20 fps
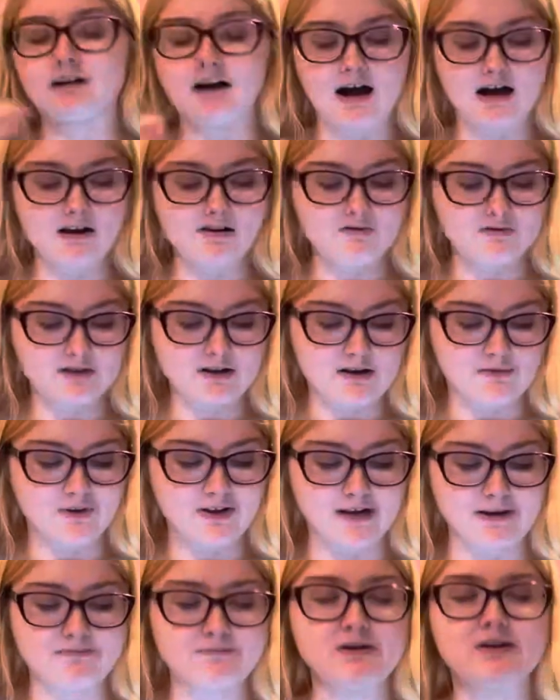Colin was not
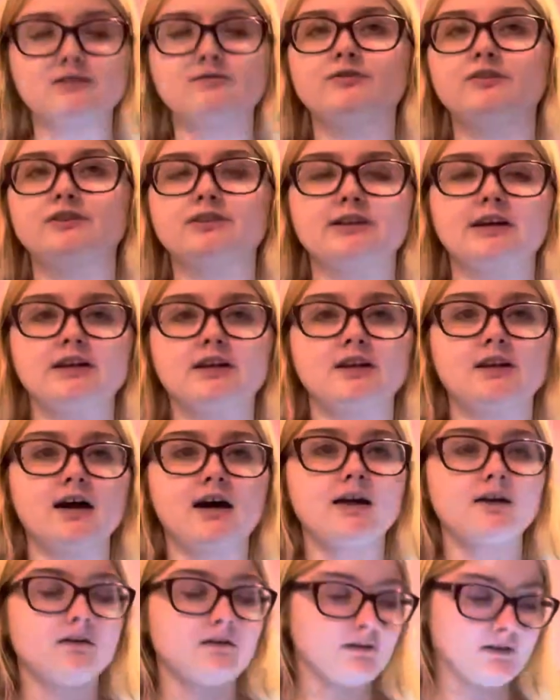really mean for saying
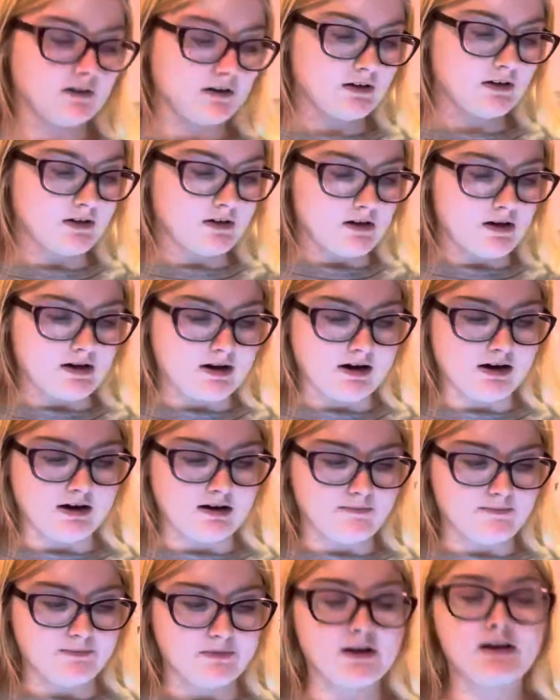that.
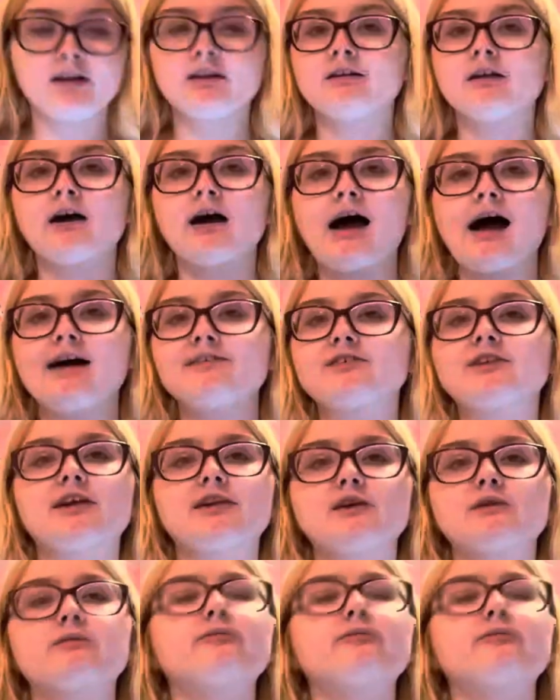And I've said this